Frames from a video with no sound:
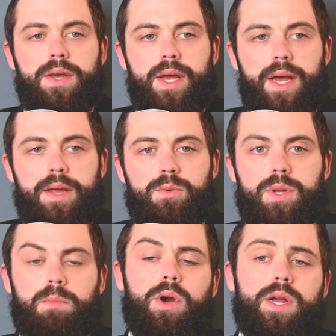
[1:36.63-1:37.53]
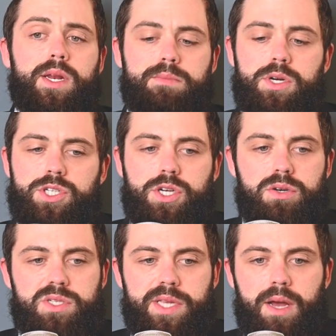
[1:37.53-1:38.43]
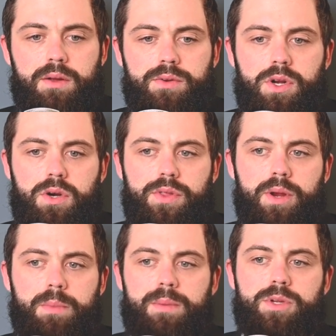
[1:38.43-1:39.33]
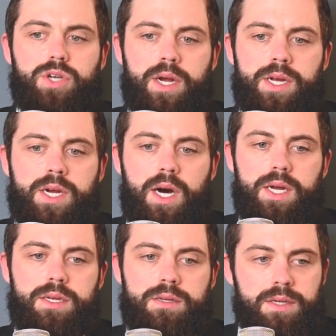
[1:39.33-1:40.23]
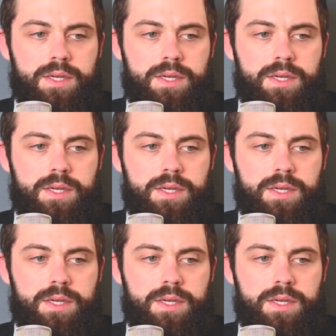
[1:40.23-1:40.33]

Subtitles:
And when the marketing budget goes down, they're maybe trying to cut